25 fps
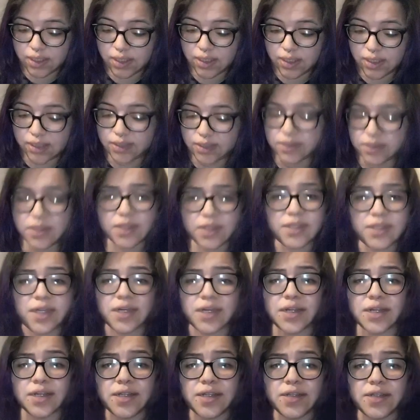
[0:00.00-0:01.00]
Eddie is not
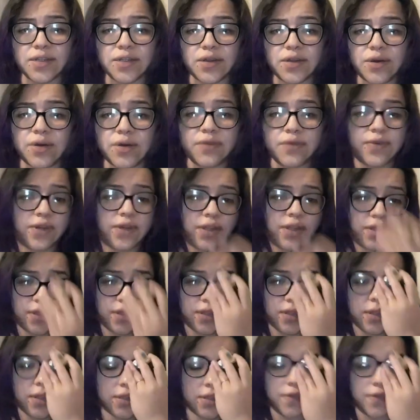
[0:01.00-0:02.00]
technically a skull. If
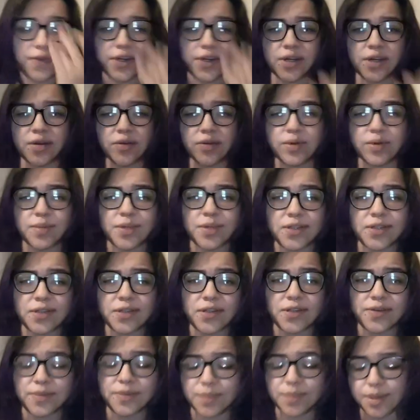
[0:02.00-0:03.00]
anything, he's very
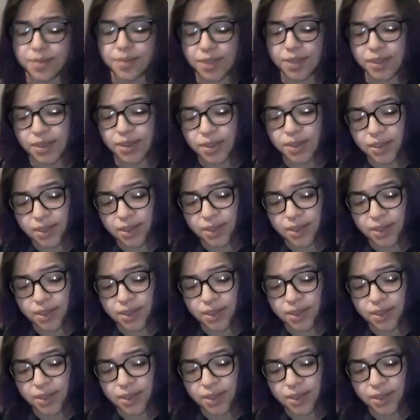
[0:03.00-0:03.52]
reminiscent of a mummy,